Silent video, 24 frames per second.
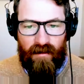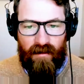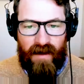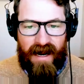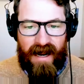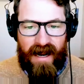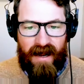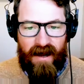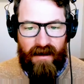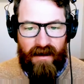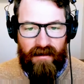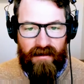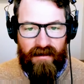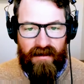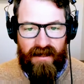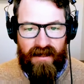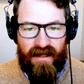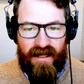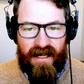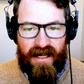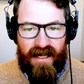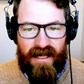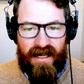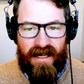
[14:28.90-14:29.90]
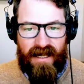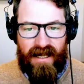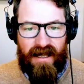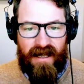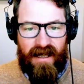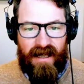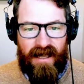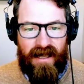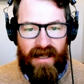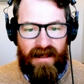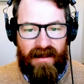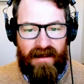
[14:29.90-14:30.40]
around
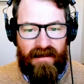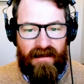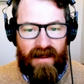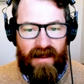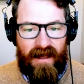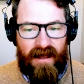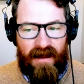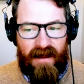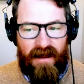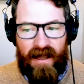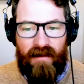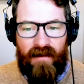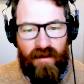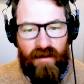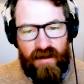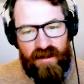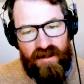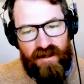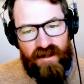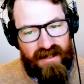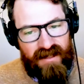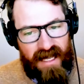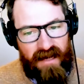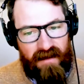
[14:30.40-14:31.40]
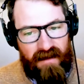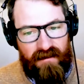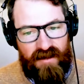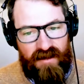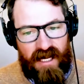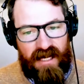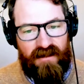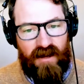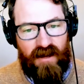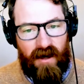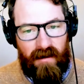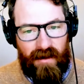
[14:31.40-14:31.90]
if we just kind of
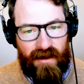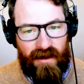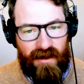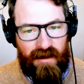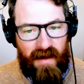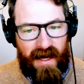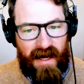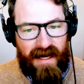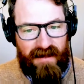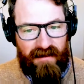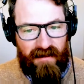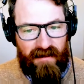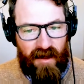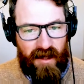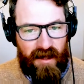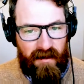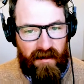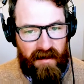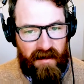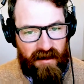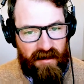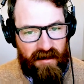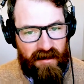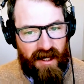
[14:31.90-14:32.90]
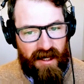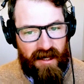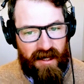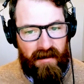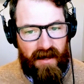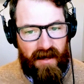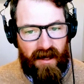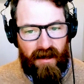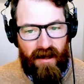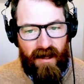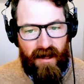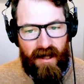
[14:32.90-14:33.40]
change our perspective on it. I mean, you're talking
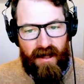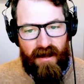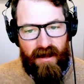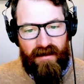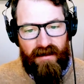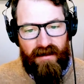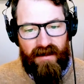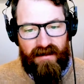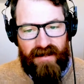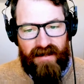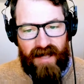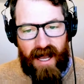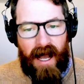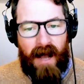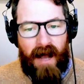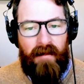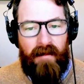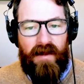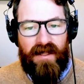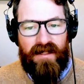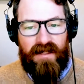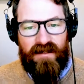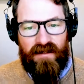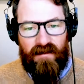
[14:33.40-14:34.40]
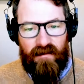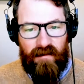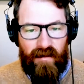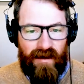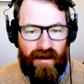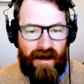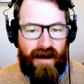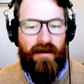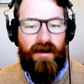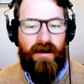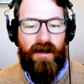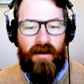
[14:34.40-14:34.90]
about the topics of
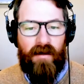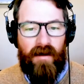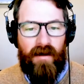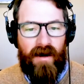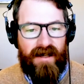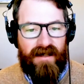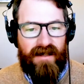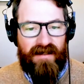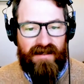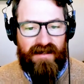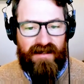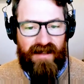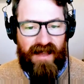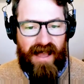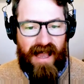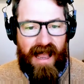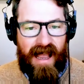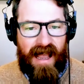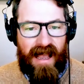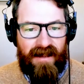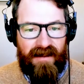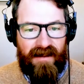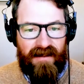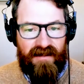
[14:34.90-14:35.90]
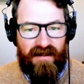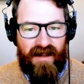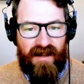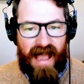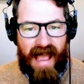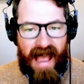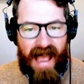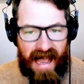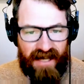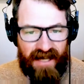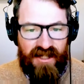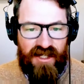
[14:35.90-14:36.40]
prayer requests as
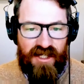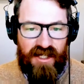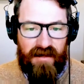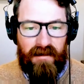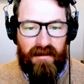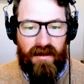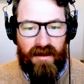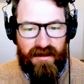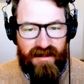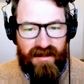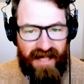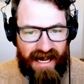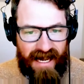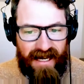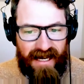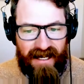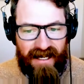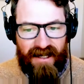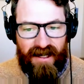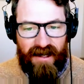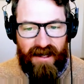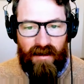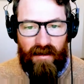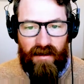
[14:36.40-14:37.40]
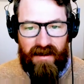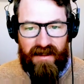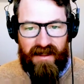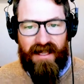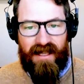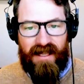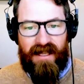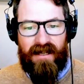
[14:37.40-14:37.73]
actionable data within